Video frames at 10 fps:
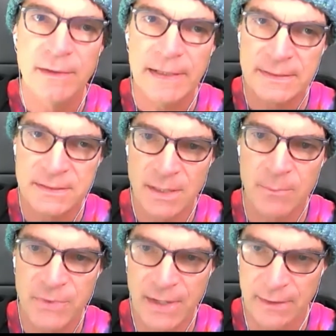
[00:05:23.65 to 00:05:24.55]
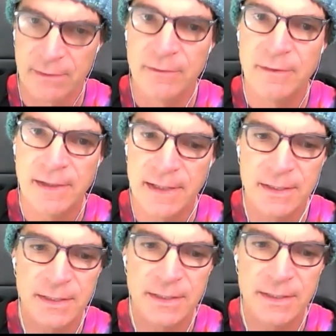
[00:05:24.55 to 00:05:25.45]
It's something, and
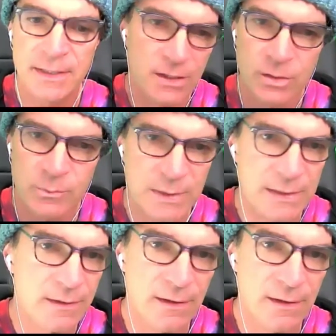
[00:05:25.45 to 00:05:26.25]
then it could be